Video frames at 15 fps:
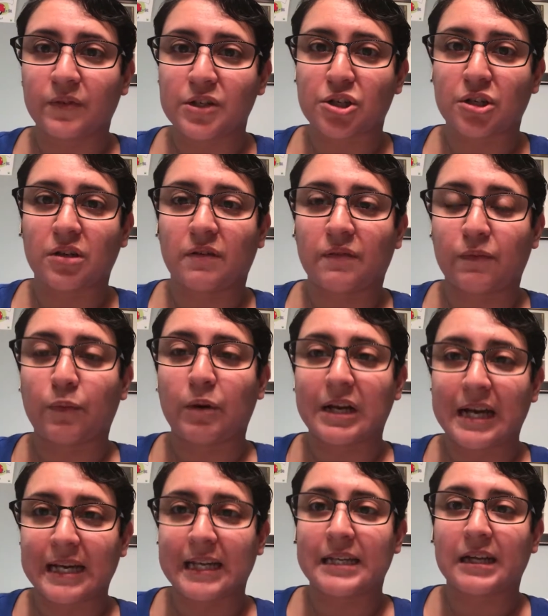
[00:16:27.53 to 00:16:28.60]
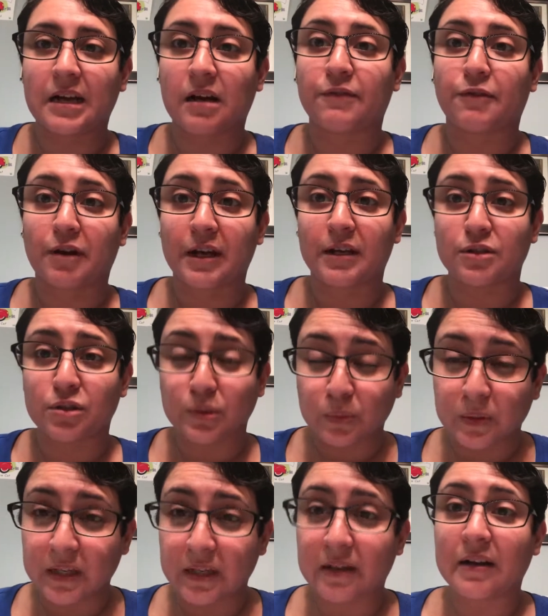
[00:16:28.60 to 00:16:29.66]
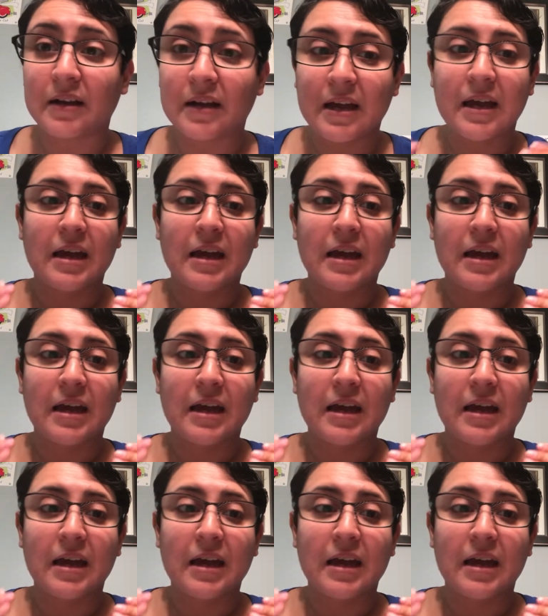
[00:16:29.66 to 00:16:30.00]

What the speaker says: vision of what I need to cover in a school year.